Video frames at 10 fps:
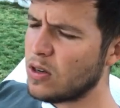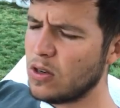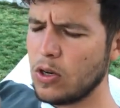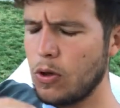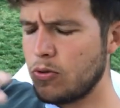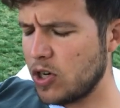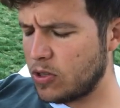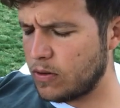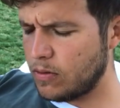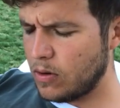You know,
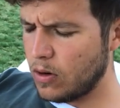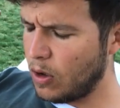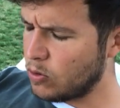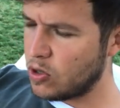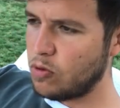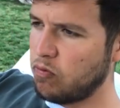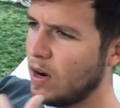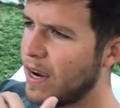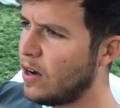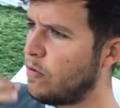just I'd
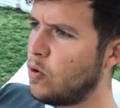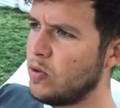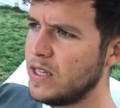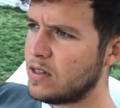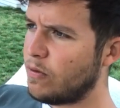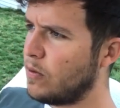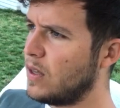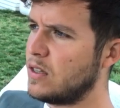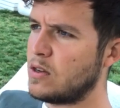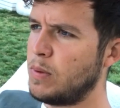reel off all these different things